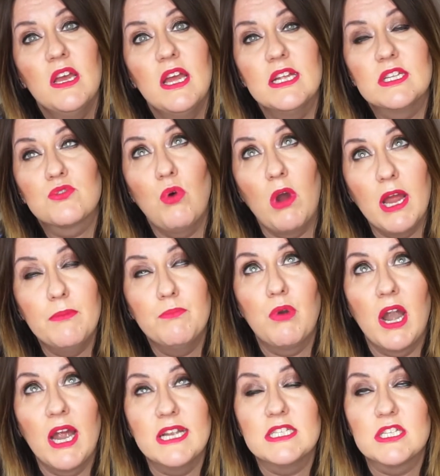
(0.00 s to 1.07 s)
it's quite
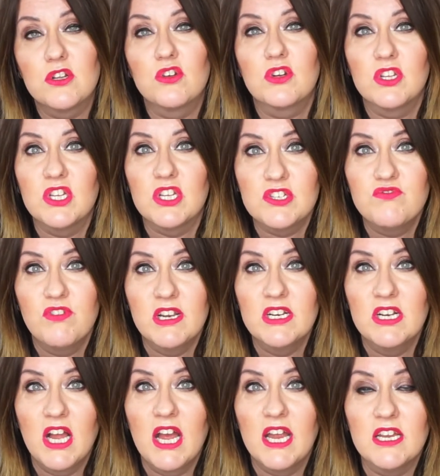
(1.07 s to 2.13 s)
bright to look at this
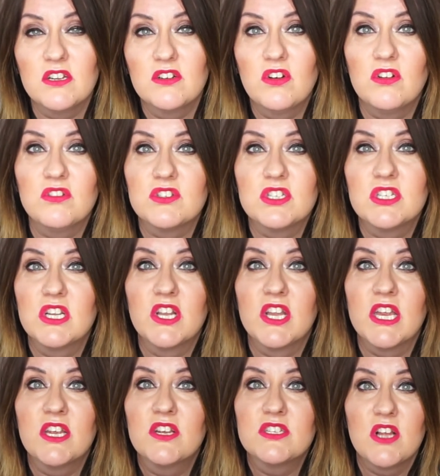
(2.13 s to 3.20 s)
ring light
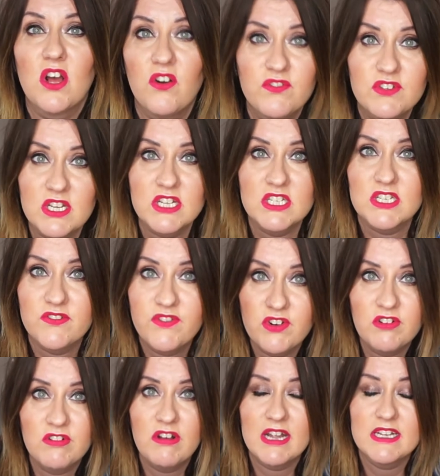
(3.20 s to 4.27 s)
constantly, because obviously it's a
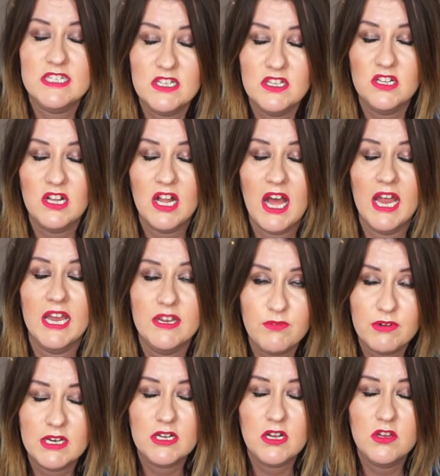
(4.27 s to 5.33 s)
fluorescent light.
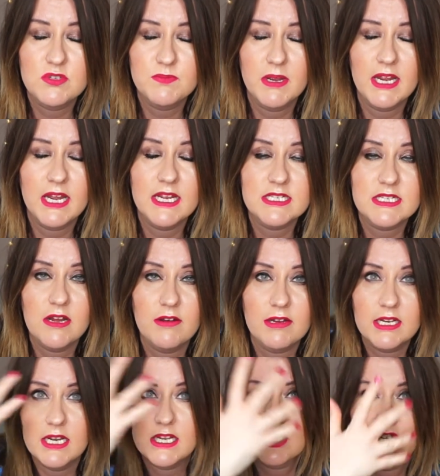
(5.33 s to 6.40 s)
When I close my eyes now, I
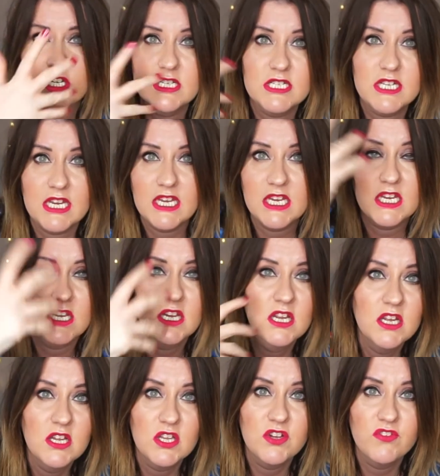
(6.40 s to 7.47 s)
can actually see
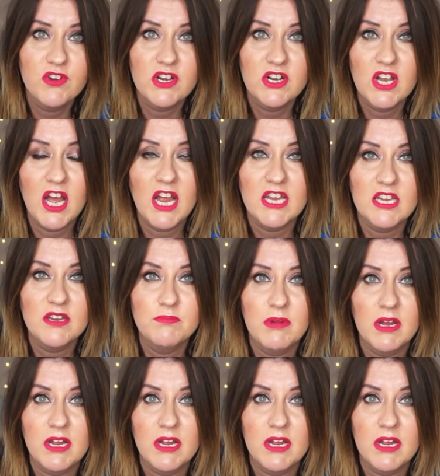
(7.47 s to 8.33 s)
the ring light in